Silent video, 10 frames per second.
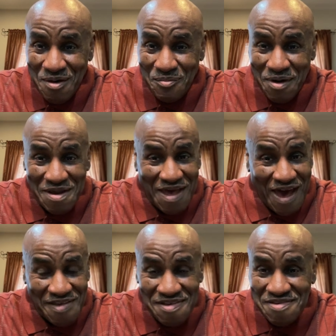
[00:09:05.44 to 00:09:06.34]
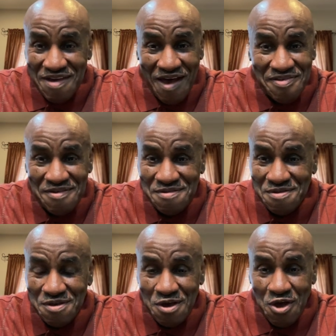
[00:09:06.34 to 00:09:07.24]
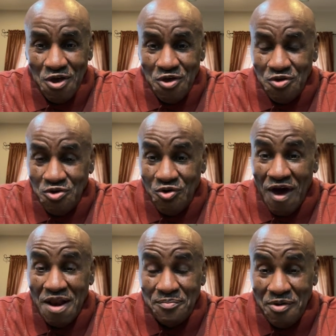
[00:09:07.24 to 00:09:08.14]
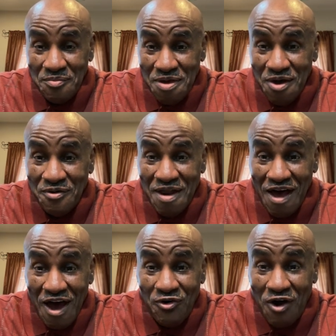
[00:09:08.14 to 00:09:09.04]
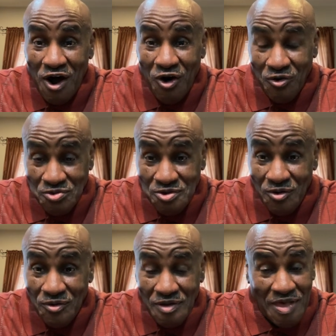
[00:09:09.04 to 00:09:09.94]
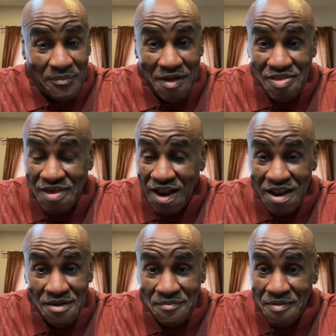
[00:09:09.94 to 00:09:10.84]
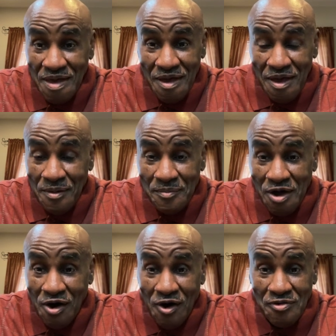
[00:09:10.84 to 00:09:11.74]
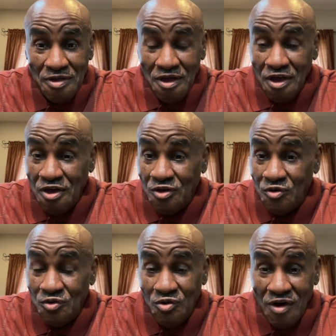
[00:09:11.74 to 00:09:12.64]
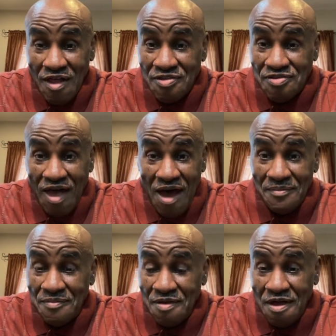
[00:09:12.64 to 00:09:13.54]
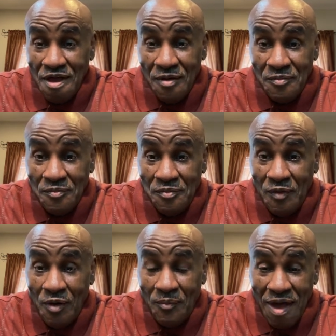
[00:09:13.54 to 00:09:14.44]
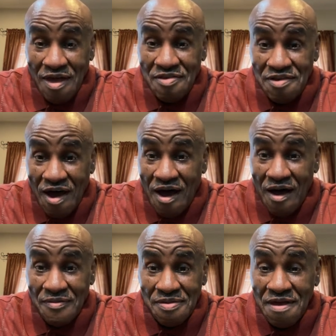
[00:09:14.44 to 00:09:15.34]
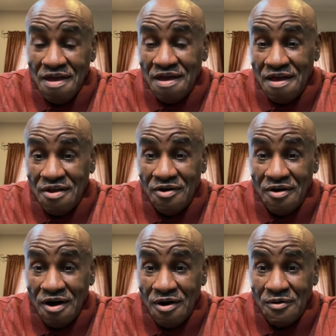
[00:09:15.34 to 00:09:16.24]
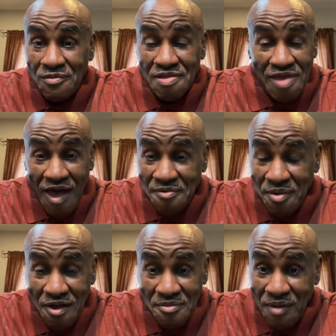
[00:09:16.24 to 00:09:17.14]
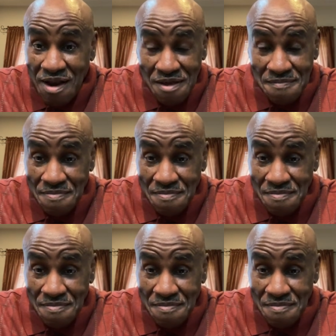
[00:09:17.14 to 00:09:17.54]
But Action Jackson, you're going to have to put me on that also, because I've been telling them, because you're going to have to stop making jobs with taxpayers' money.